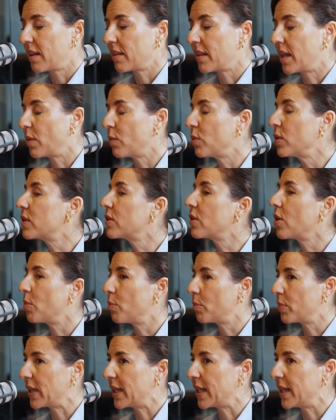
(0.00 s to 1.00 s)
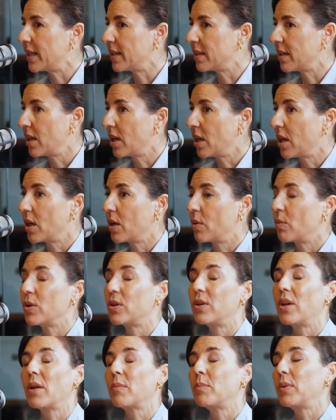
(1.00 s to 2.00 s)
they would complain,
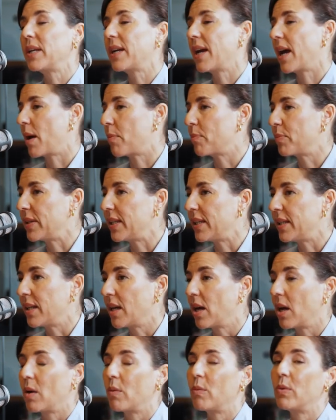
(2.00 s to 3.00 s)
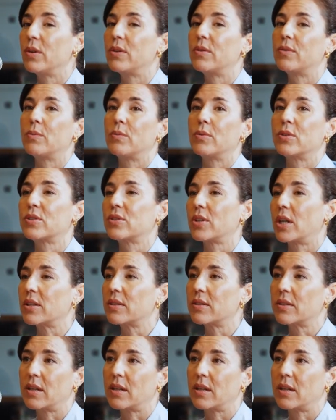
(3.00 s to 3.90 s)
would not be happy, would start